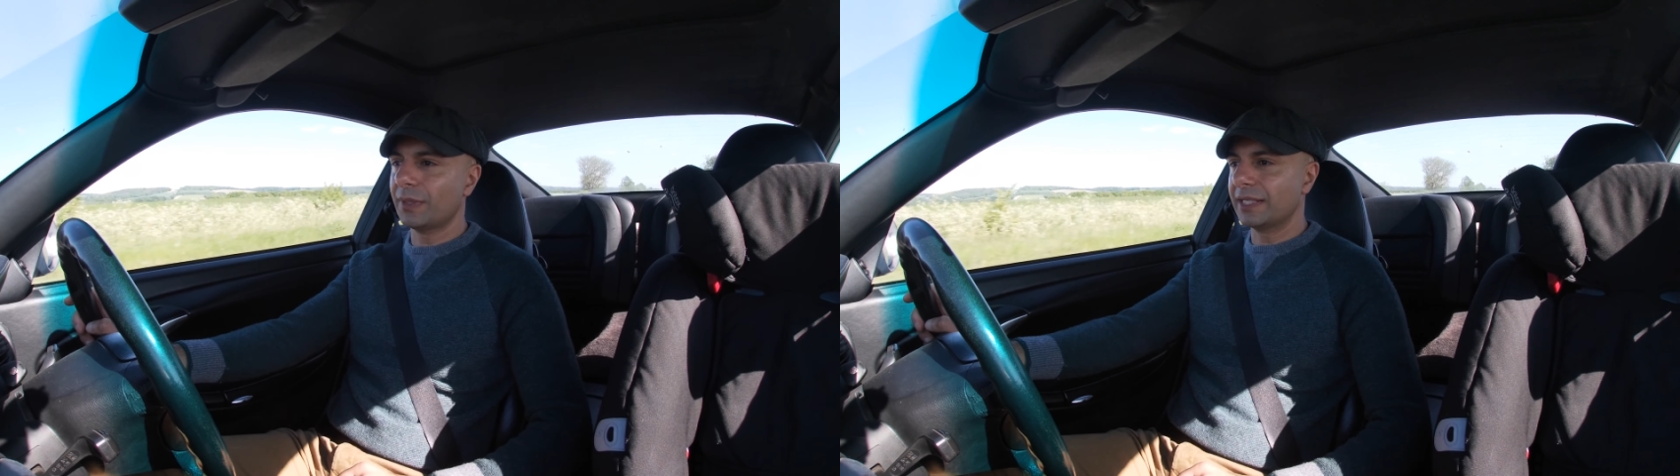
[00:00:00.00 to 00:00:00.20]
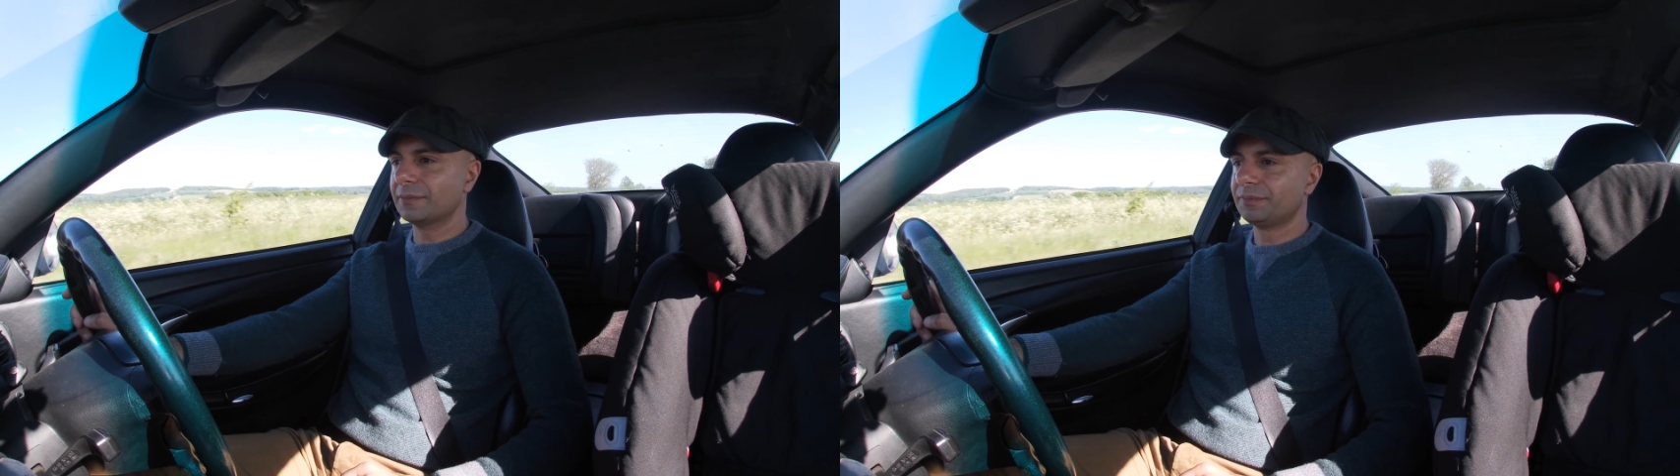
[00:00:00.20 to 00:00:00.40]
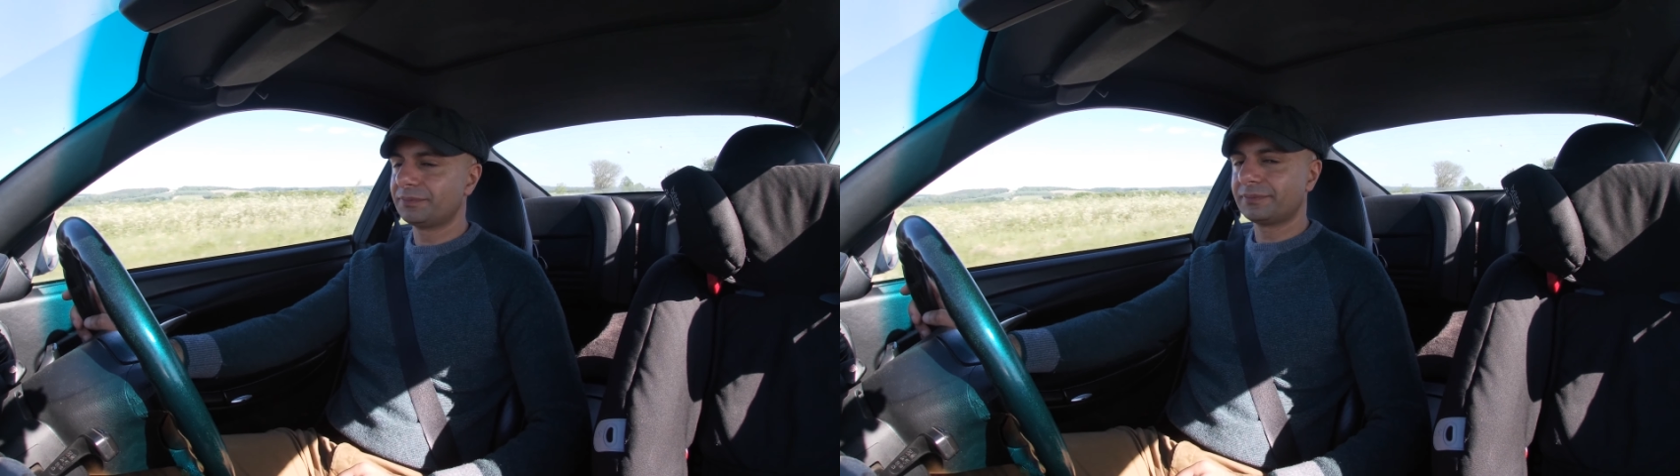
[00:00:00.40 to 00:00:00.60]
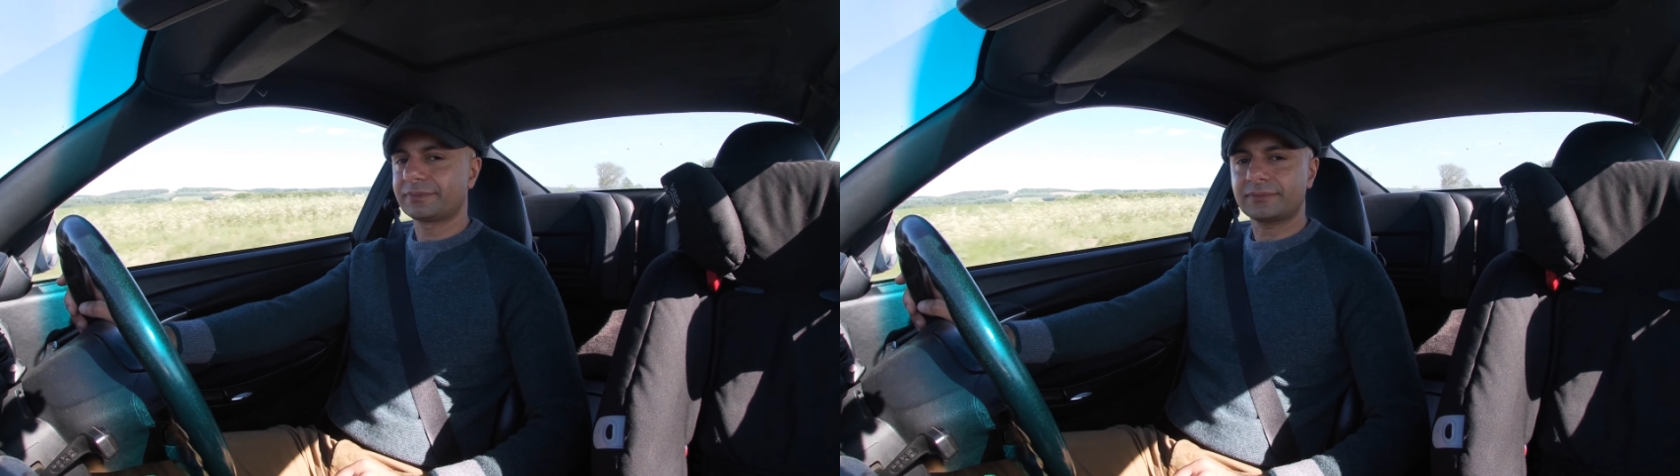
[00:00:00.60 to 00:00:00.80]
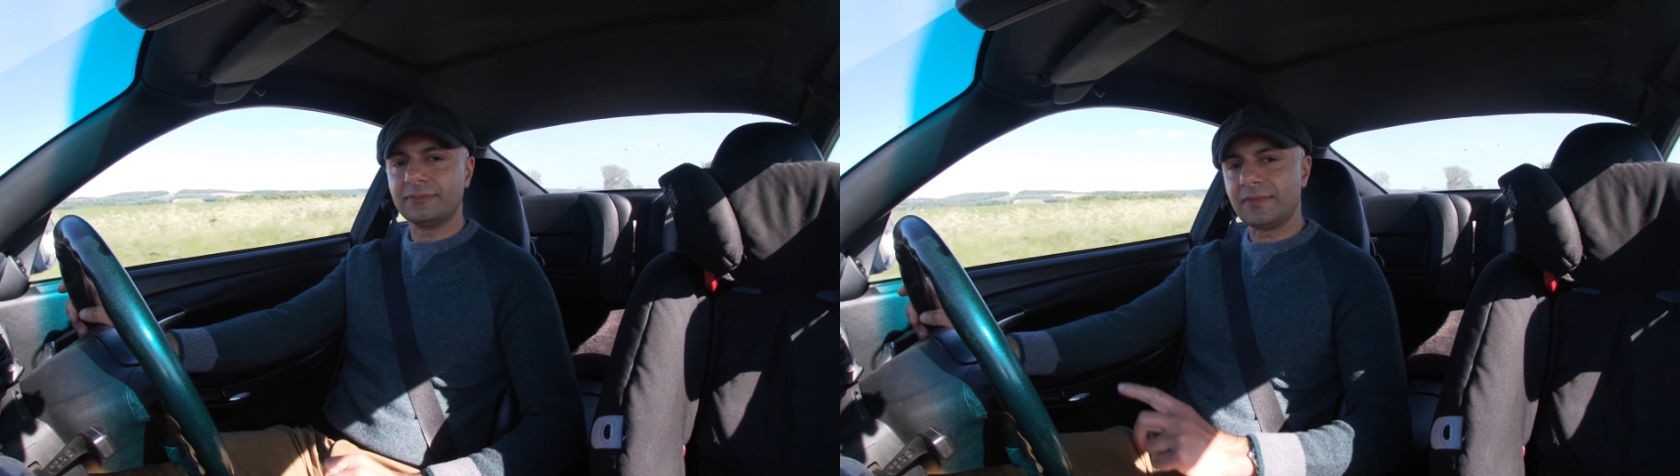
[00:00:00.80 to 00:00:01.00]
way.
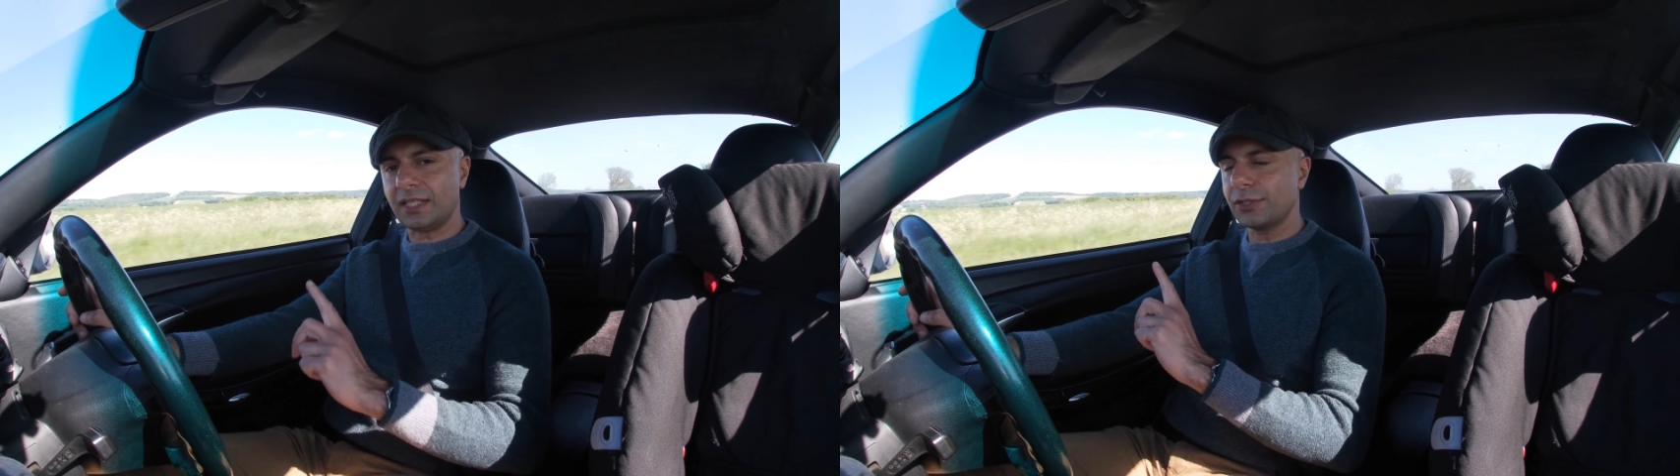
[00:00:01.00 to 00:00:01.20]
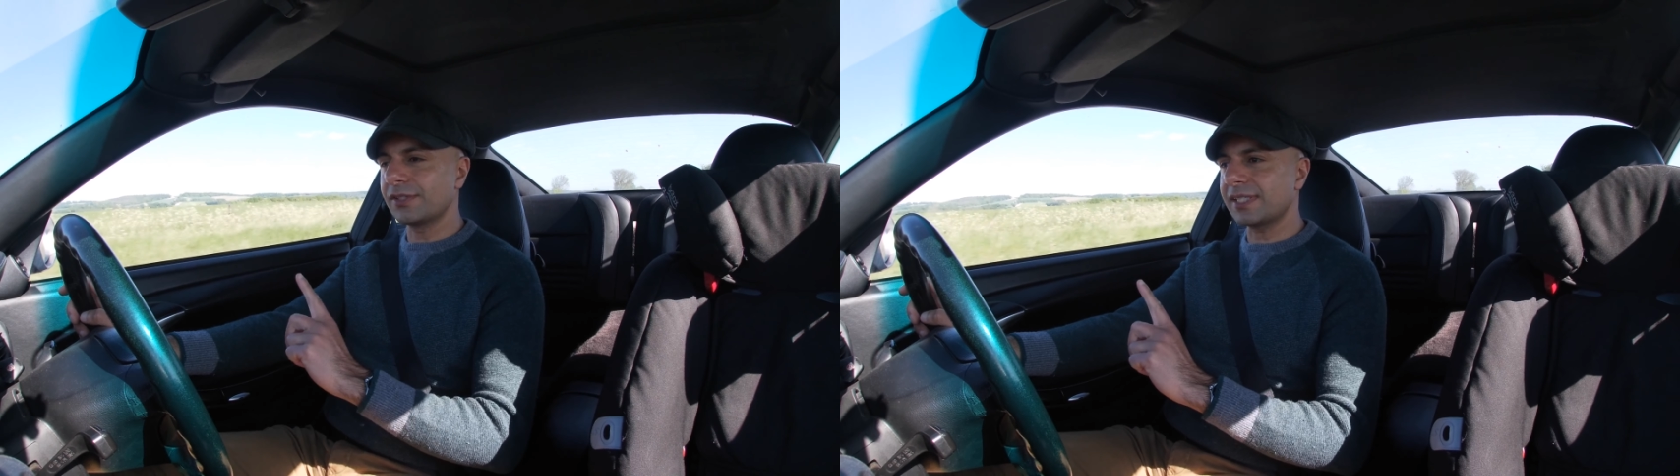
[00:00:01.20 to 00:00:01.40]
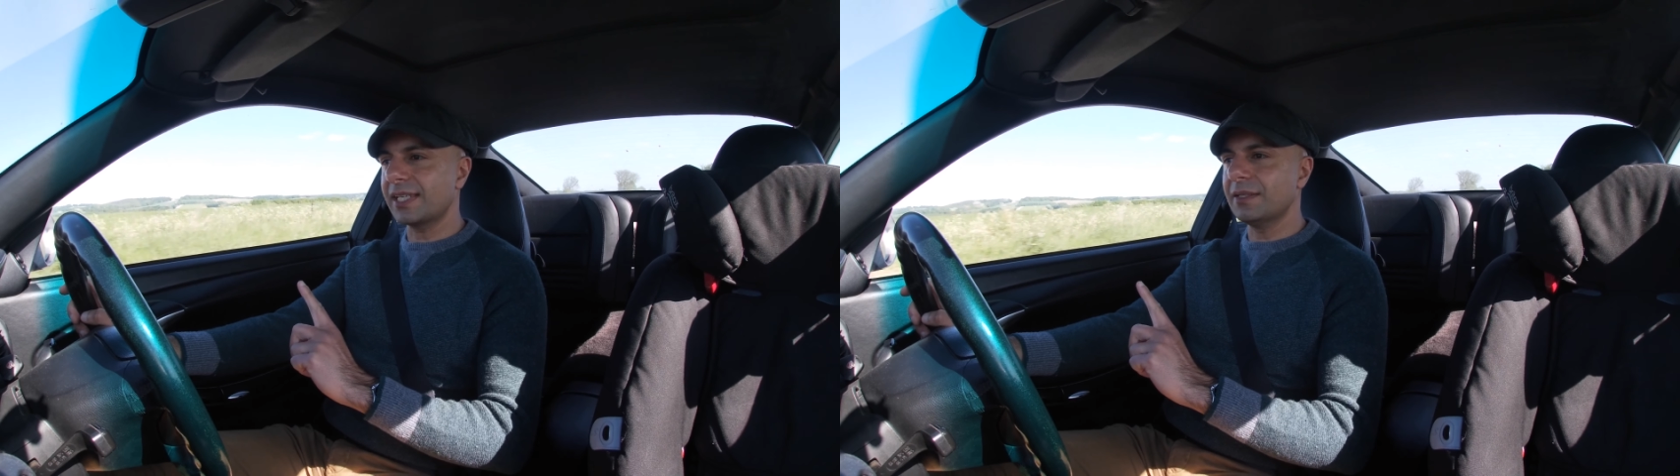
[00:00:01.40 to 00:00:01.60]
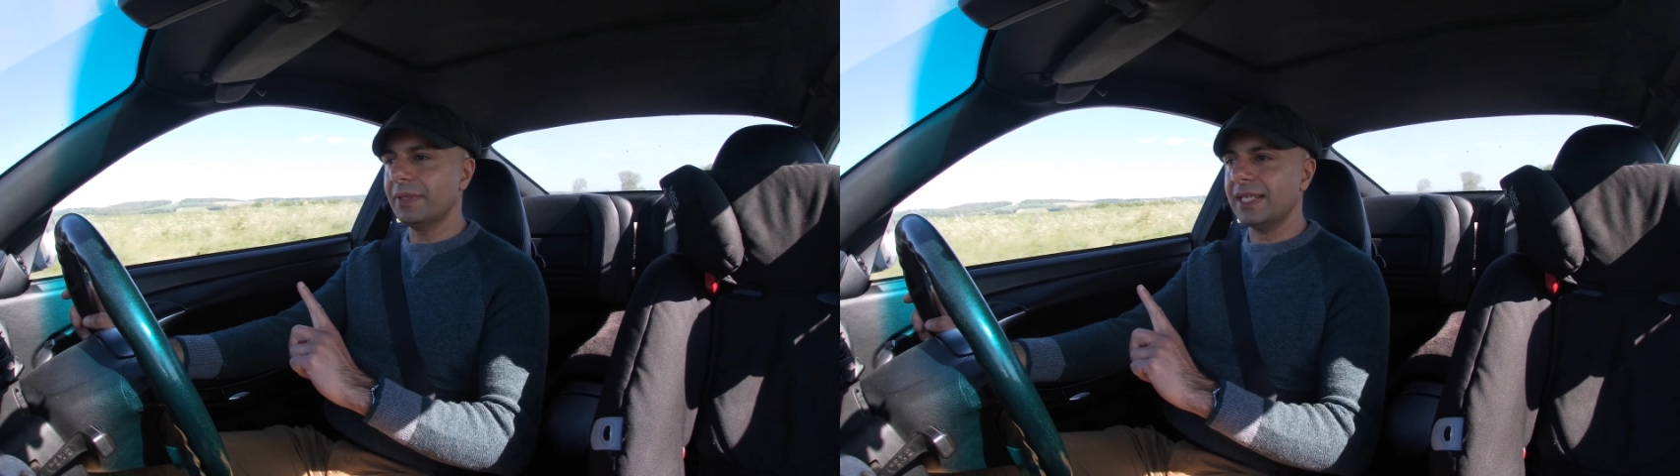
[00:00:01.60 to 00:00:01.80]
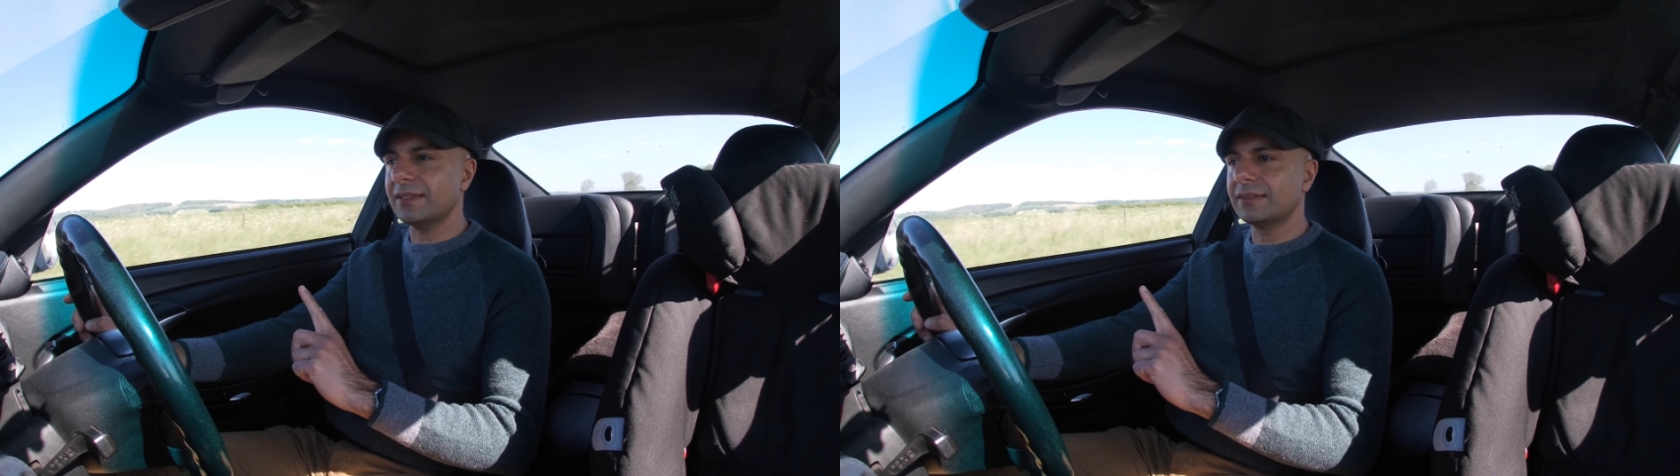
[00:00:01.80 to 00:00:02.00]
You'll see in a
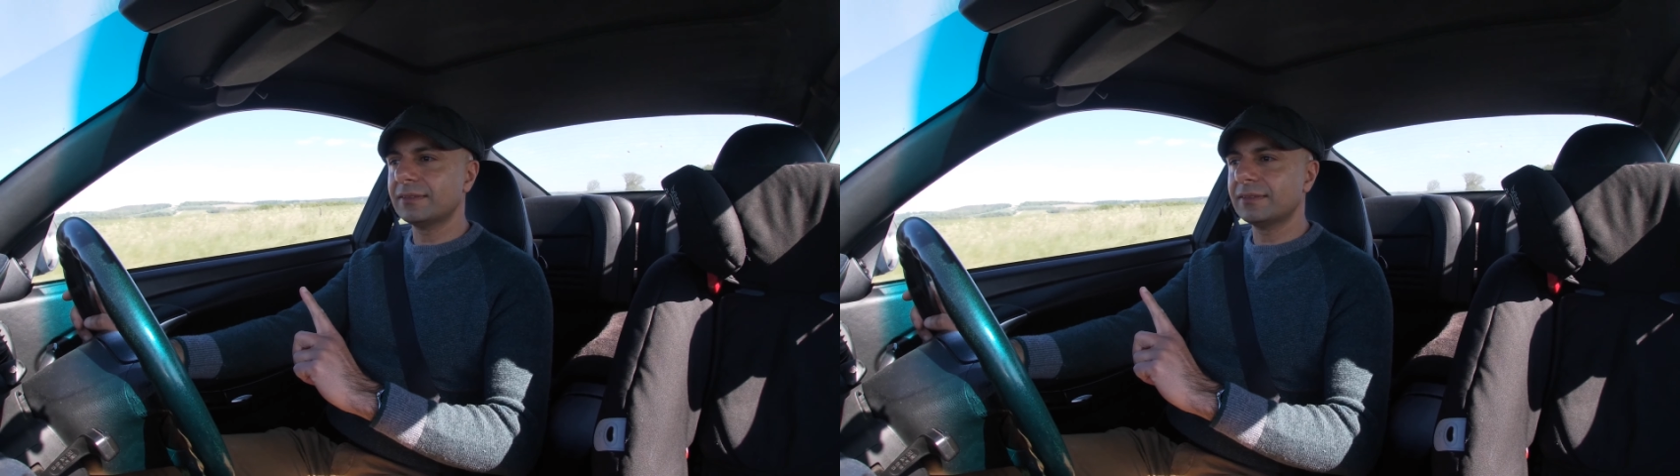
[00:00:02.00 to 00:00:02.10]
minute.